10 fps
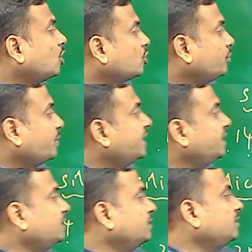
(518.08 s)
occupied
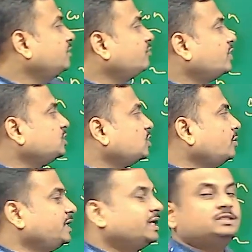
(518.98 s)
in first
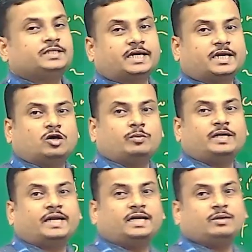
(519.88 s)
orbit and second
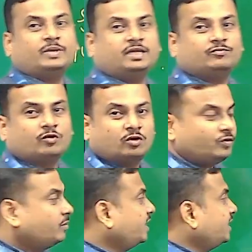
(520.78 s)
orbit, and remaining 4
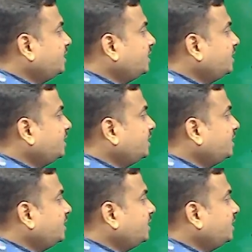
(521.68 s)
will be